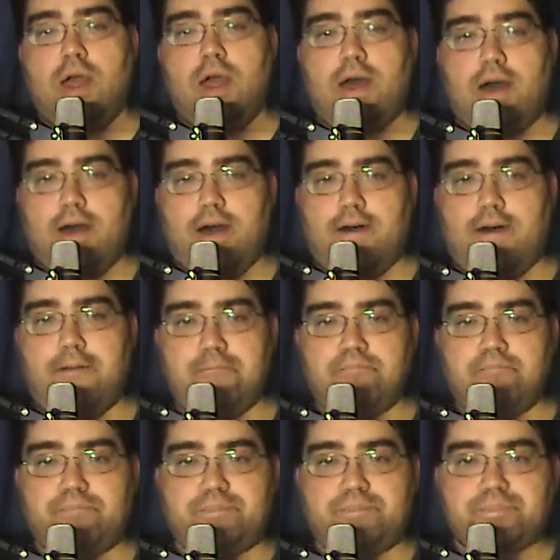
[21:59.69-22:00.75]

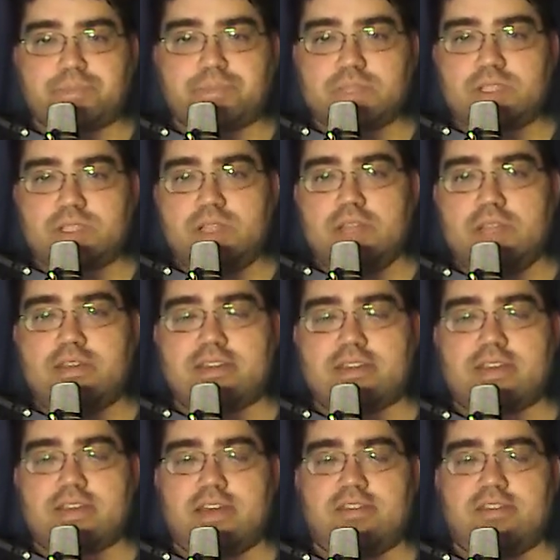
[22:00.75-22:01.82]
Um,
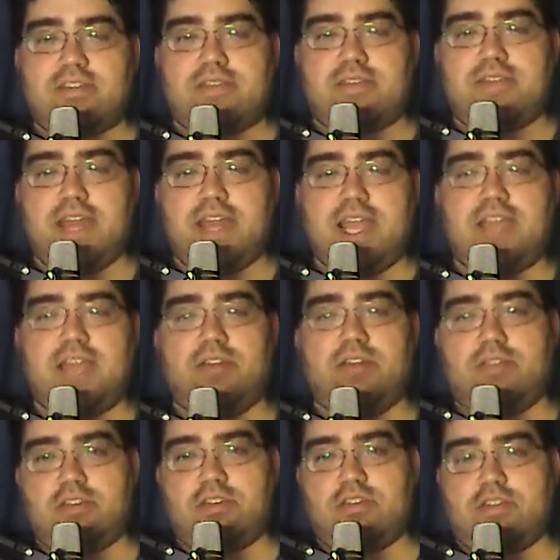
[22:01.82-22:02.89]
discuss stuff that, hey, you know,
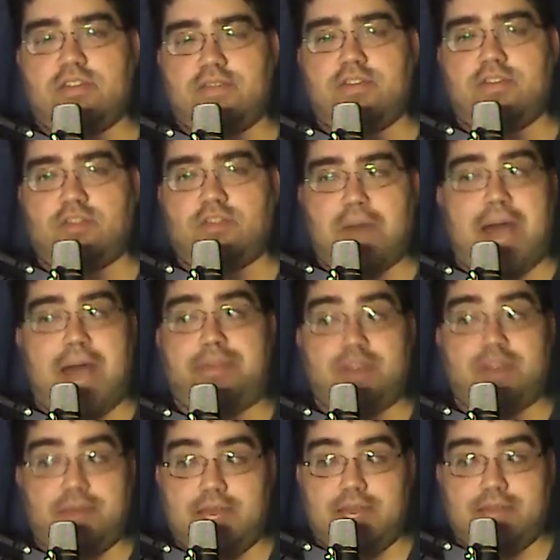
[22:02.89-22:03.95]
this is stuff that just pops
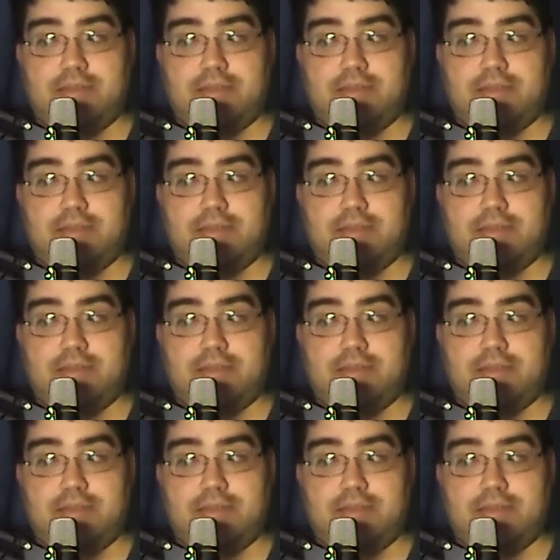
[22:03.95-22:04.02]
into my head